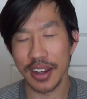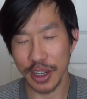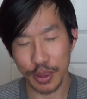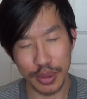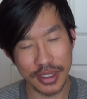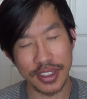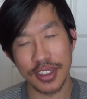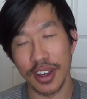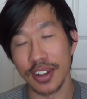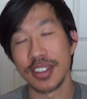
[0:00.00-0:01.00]
It was
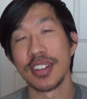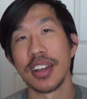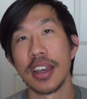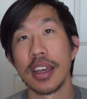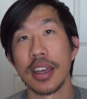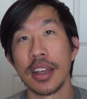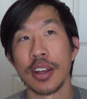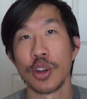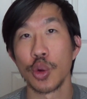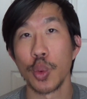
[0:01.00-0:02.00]
such an
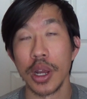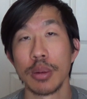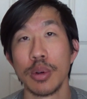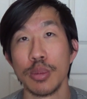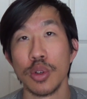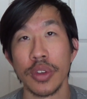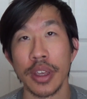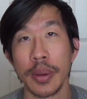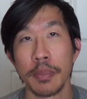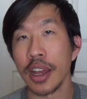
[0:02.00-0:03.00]
incredible
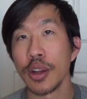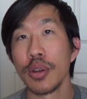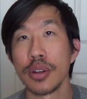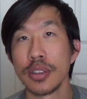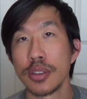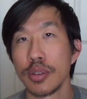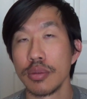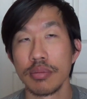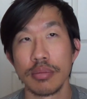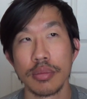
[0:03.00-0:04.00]
movie. I know there's
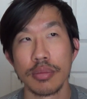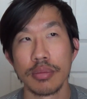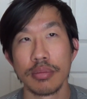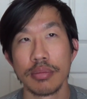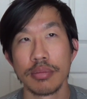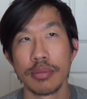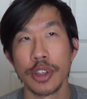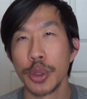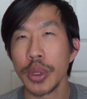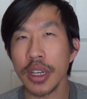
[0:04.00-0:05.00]

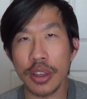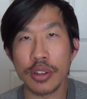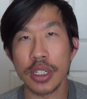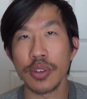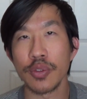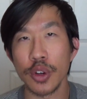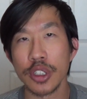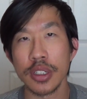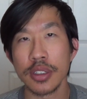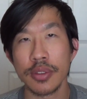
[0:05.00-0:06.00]
three other different
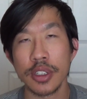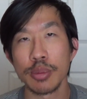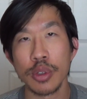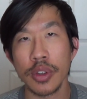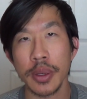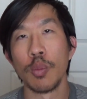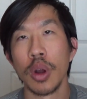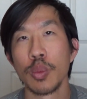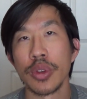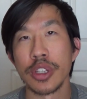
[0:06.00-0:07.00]
versions of this movie.
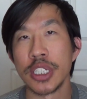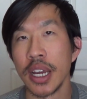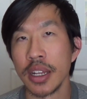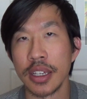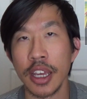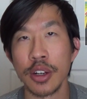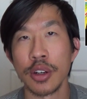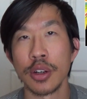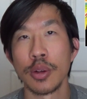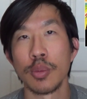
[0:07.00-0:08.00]
One with Janet
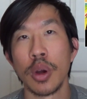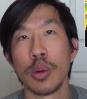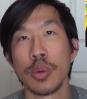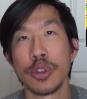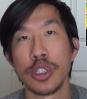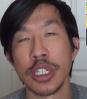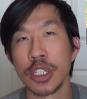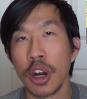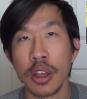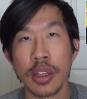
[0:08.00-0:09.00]
Gaynor, one with Judy
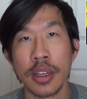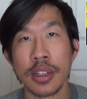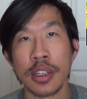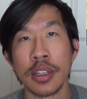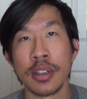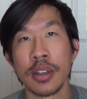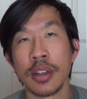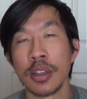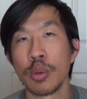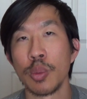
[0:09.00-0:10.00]
Garland, and then
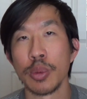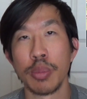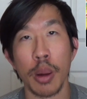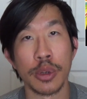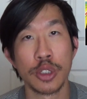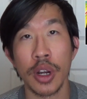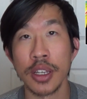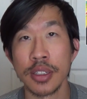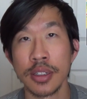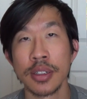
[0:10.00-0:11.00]
another one with Barbara
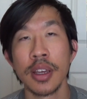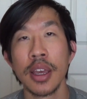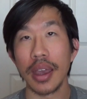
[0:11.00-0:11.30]
Streisand.